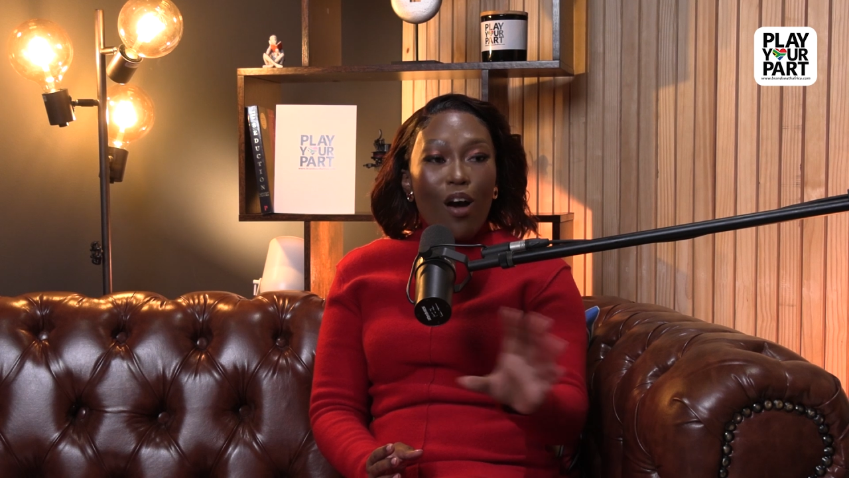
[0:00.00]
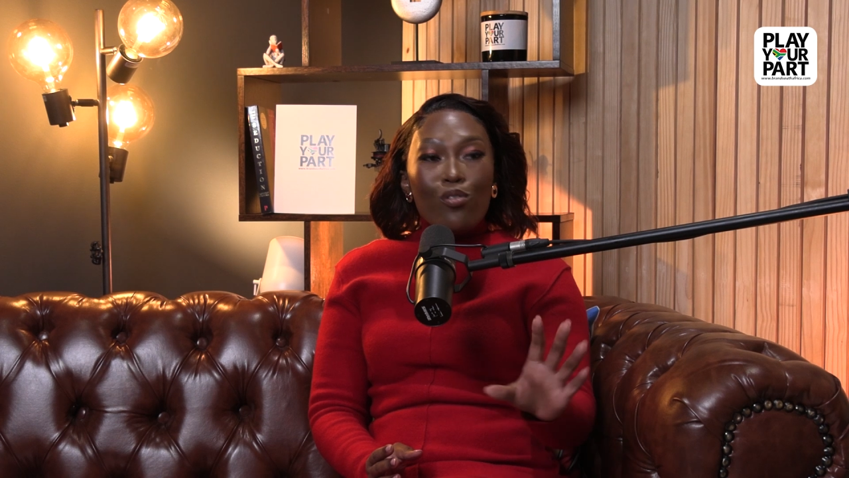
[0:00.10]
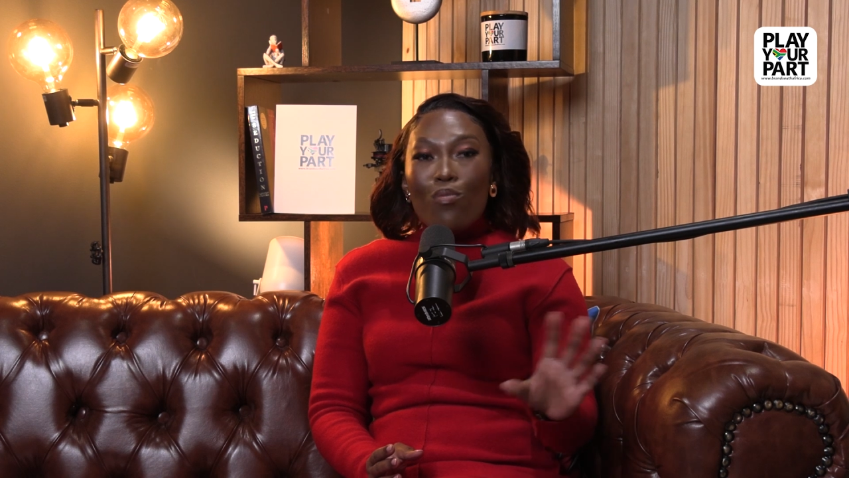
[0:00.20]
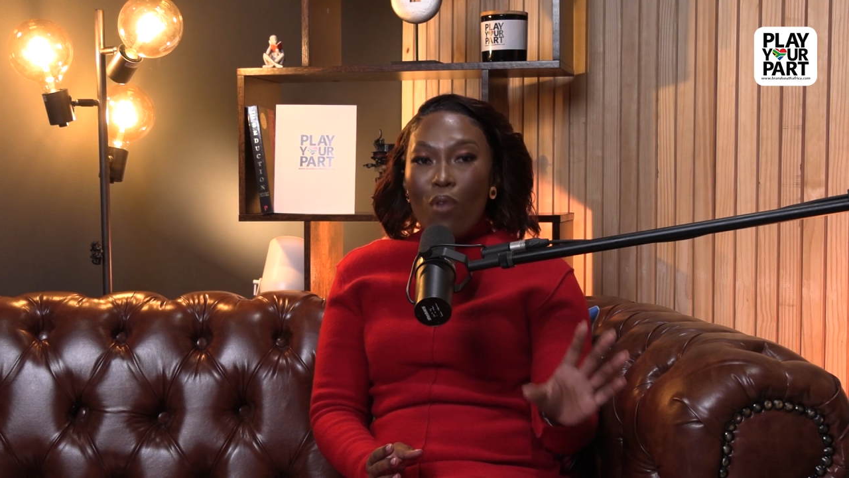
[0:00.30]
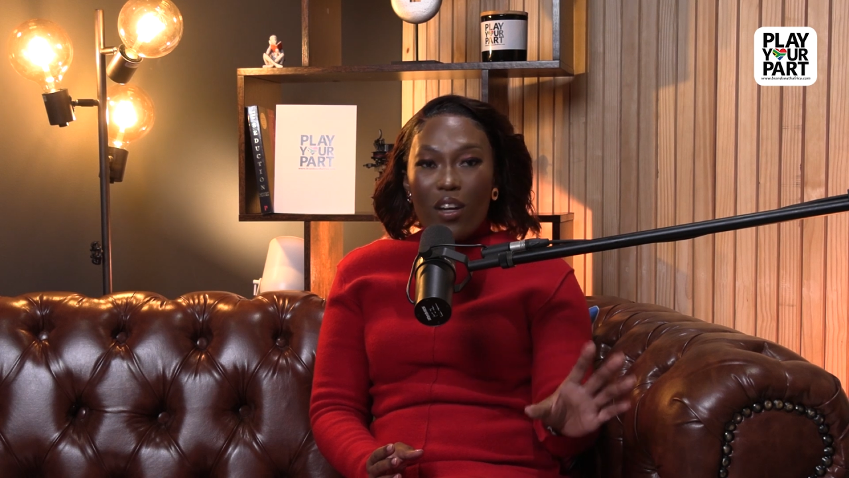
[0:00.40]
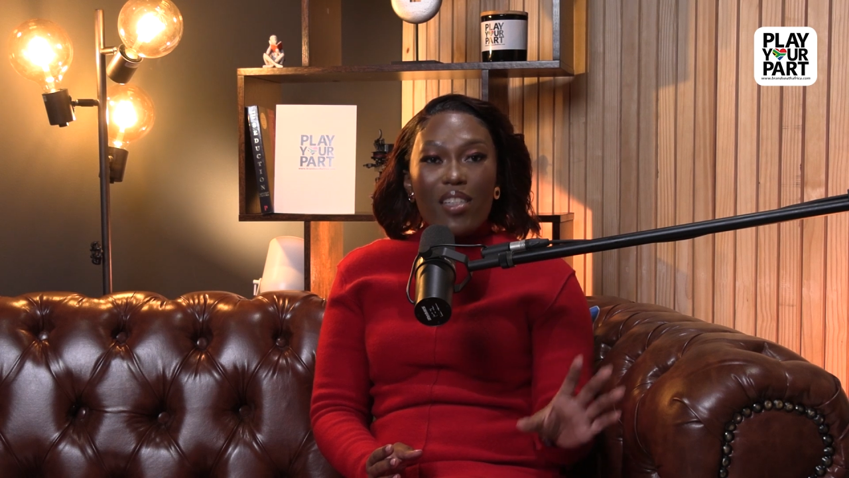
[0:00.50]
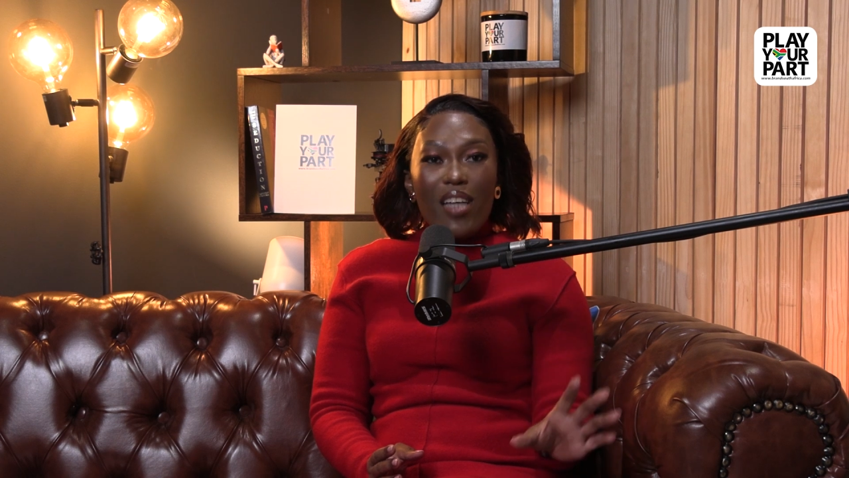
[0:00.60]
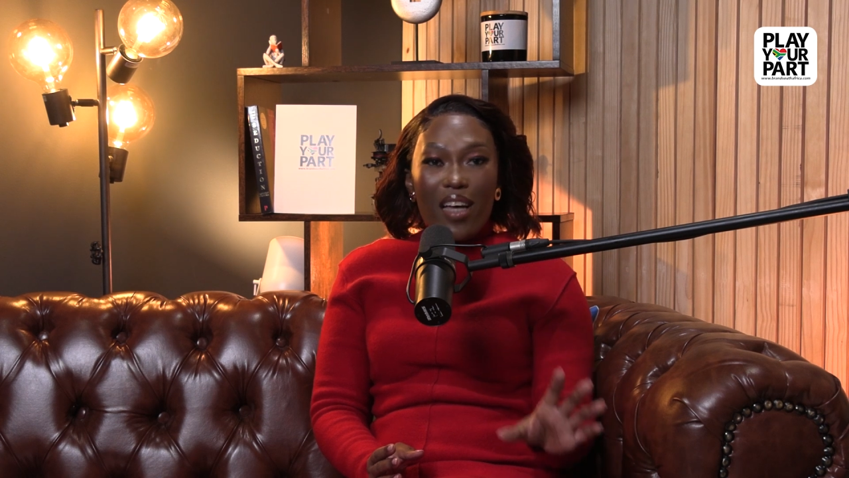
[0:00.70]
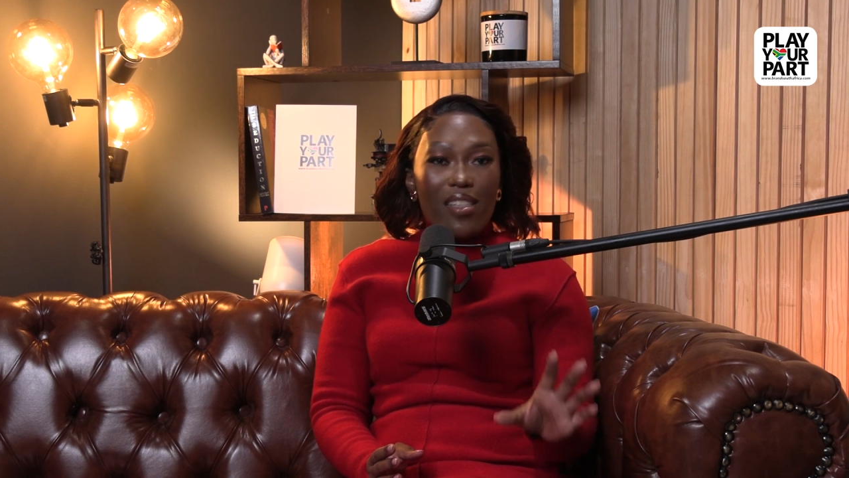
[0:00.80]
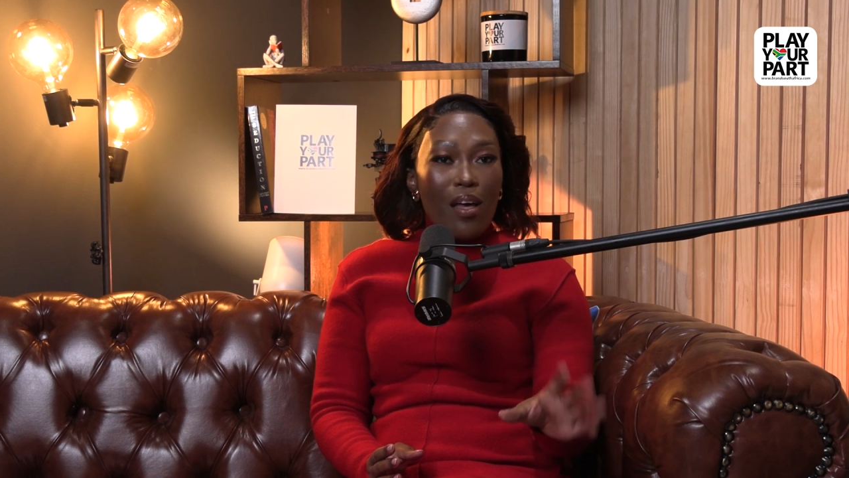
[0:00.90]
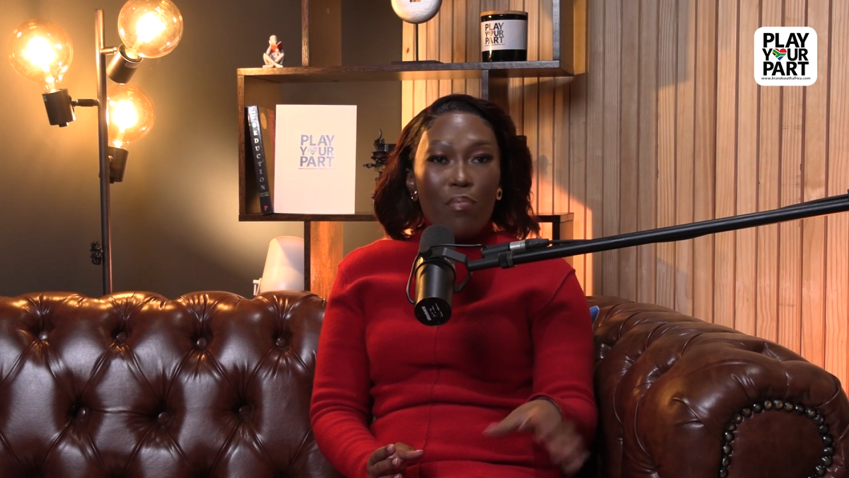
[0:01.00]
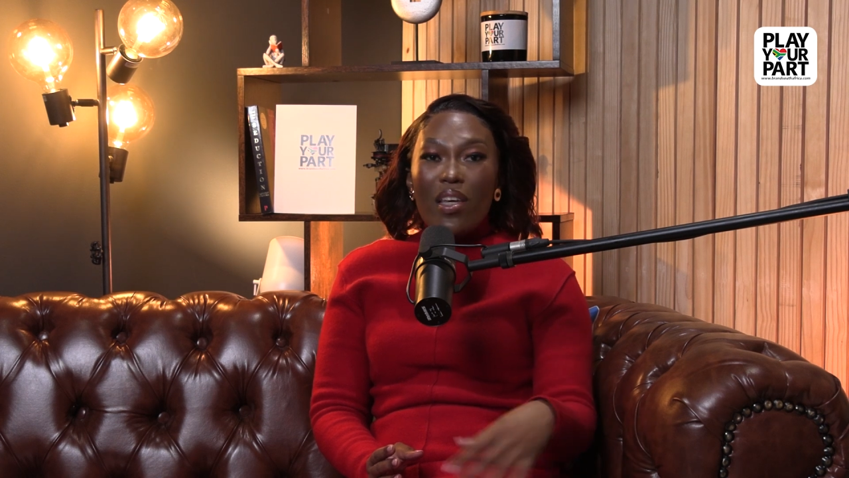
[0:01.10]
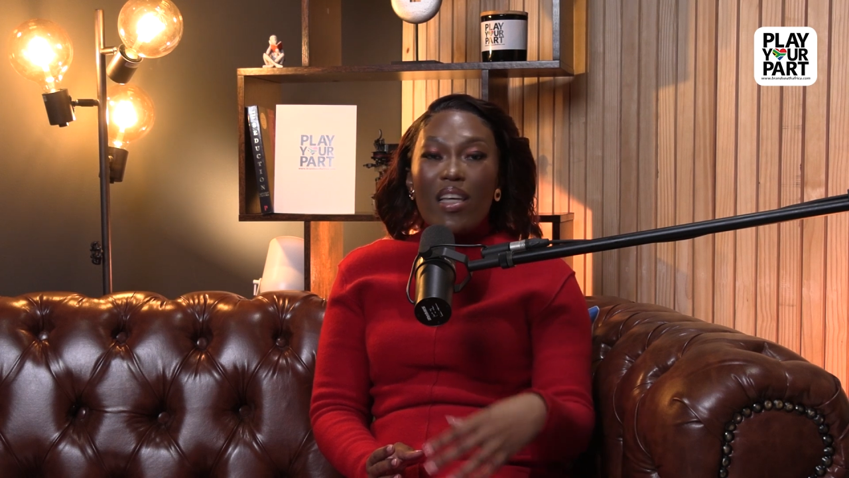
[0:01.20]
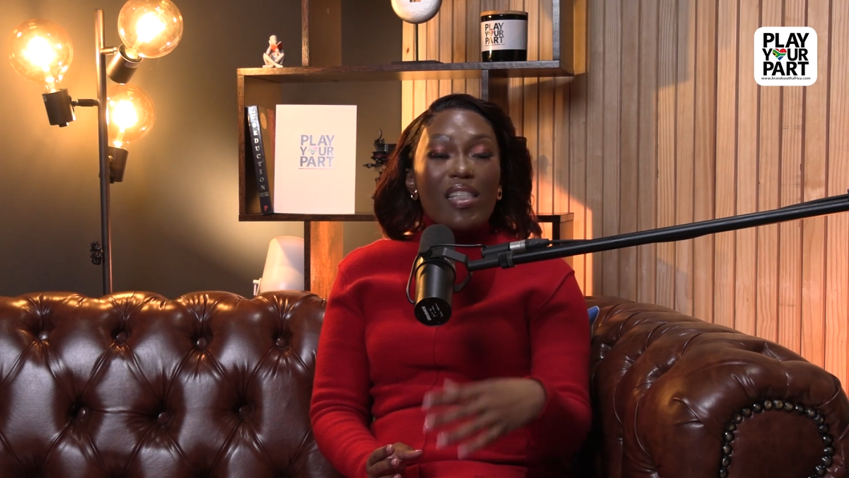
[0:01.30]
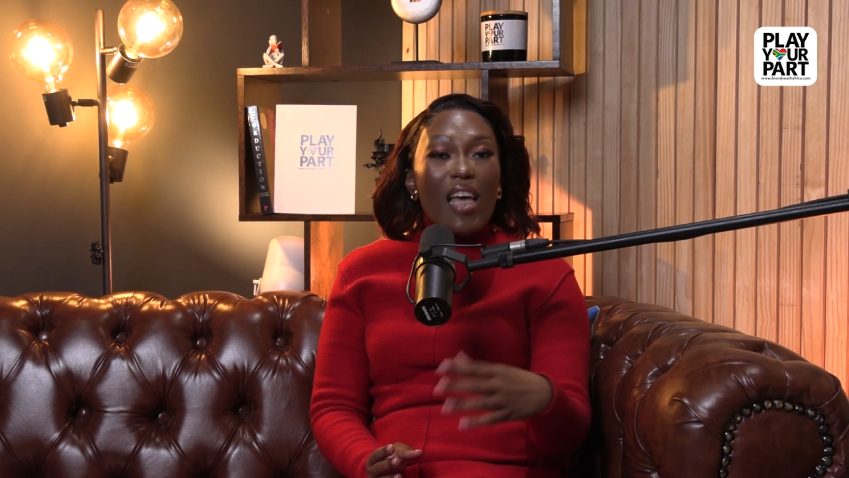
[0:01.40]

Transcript: how to monetize something is